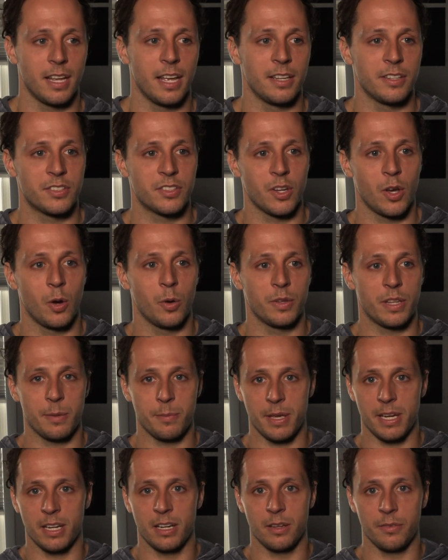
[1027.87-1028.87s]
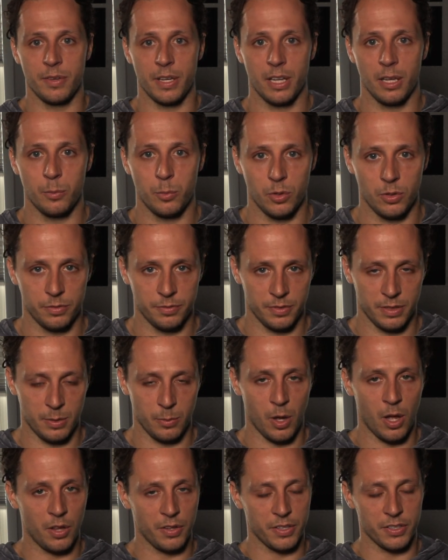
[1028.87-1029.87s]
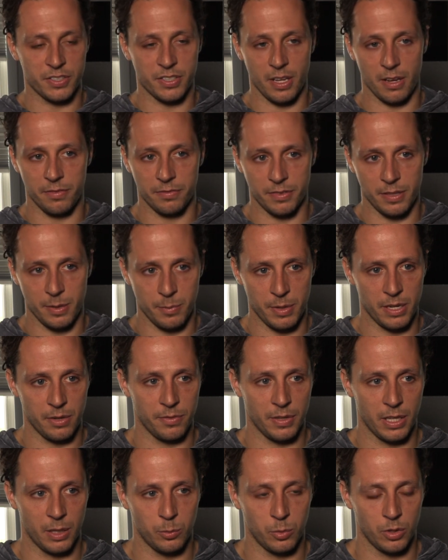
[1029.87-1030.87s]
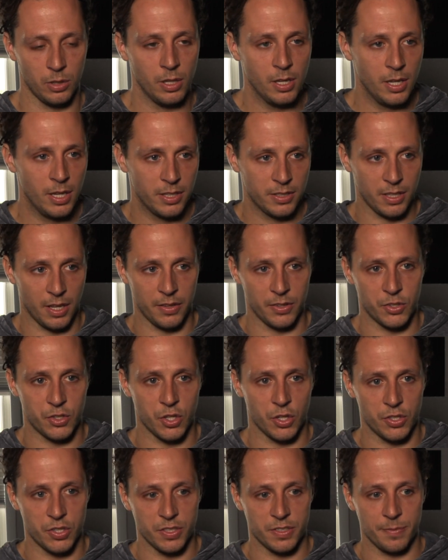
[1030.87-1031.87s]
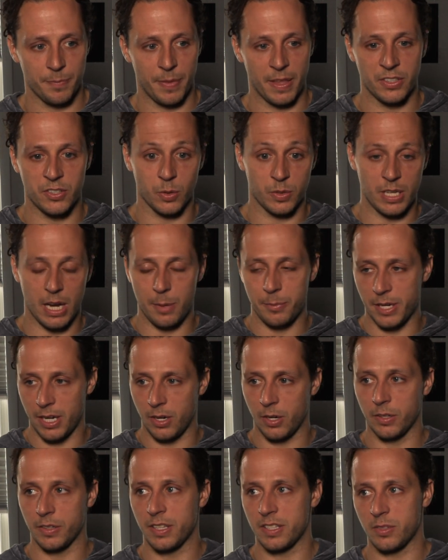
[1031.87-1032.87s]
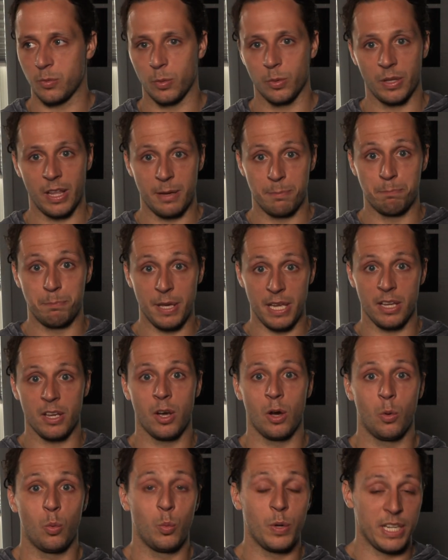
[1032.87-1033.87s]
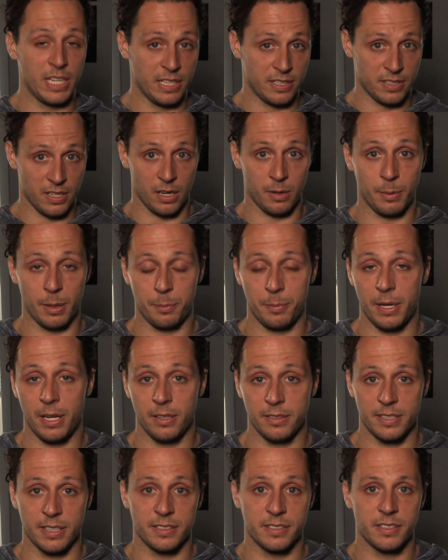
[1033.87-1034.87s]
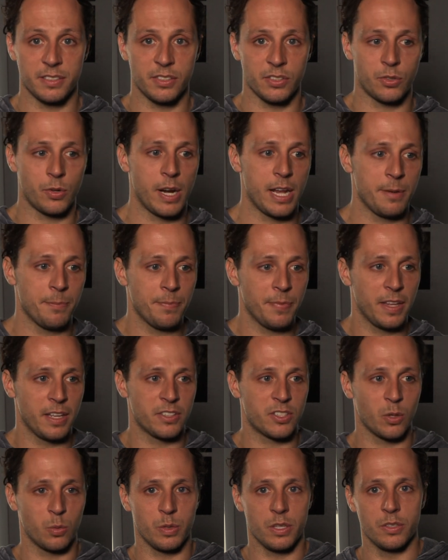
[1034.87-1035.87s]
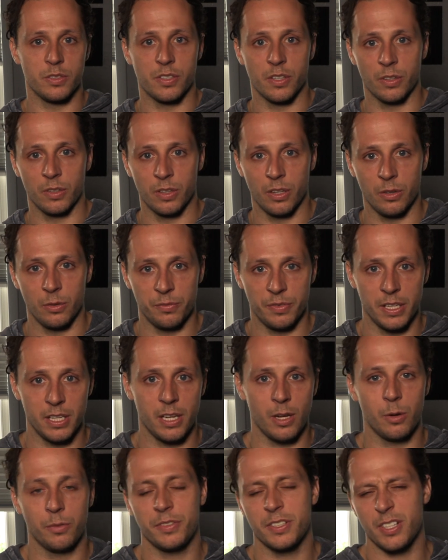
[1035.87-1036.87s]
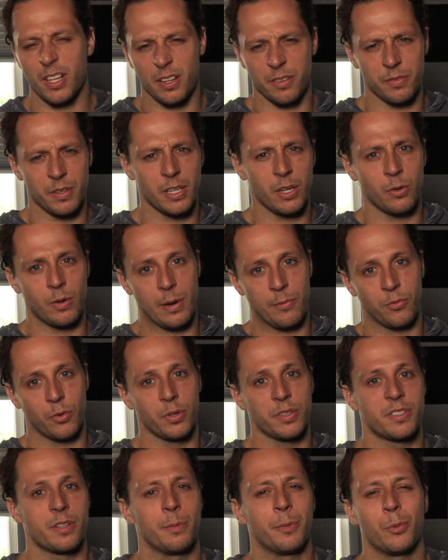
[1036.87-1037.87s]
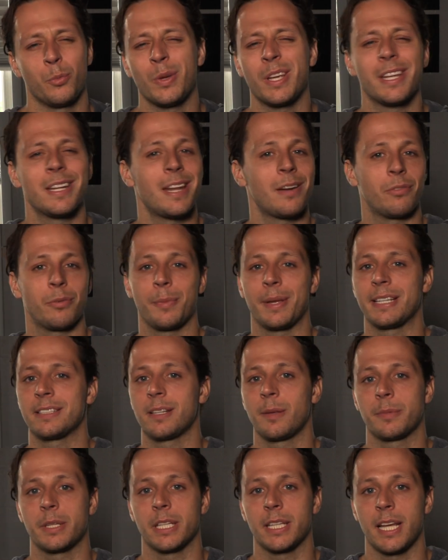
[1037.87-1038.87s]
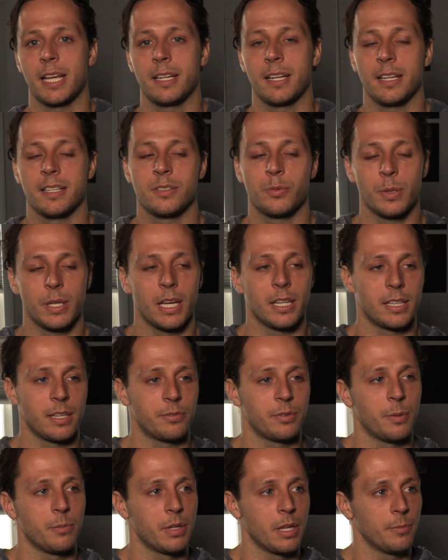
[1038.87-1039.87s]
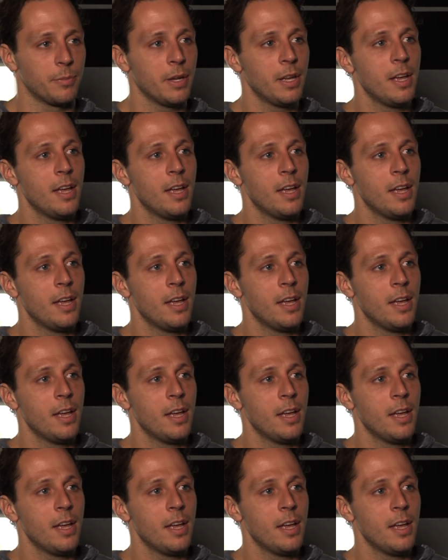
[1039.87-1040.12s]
And so they made it available, all their stuff they made available to other churches. And so Tom and I heard this, and we were like, bingo, we need to talk about politics. This is great. And so we used their little video. If you saw the video right before the sermon, we can never make something that nice. We got that from them.